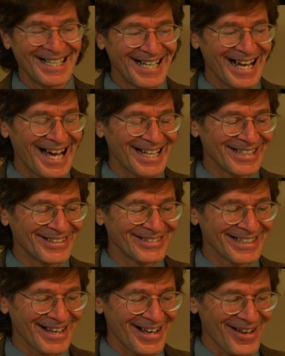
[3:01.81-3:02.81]
I don't
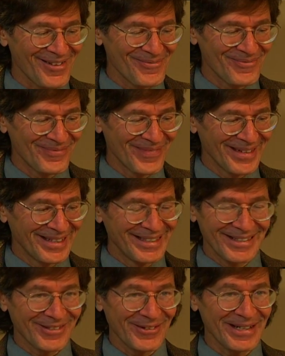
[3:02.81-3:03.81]
um,
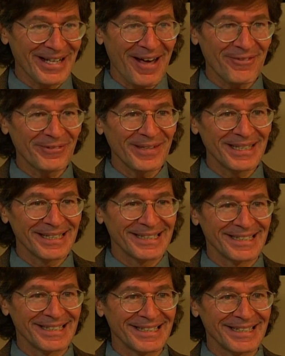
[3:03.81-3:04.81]
drink
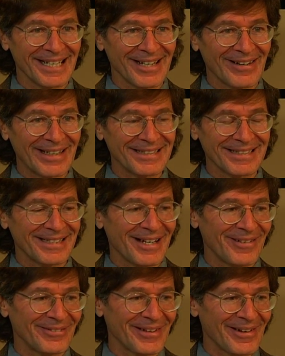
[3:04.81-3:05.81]
caffeine. You know, I just
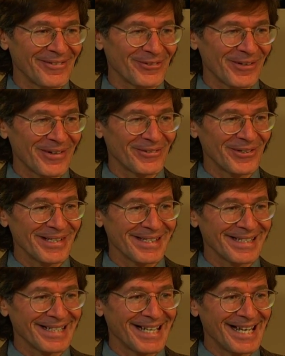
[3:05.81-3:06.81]
don't uh, for whatever
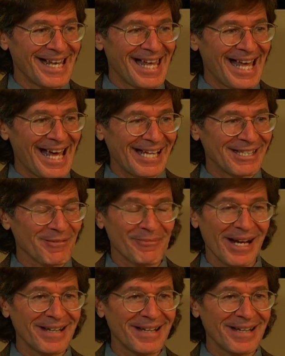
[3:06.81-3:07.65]
reason. And uh, but I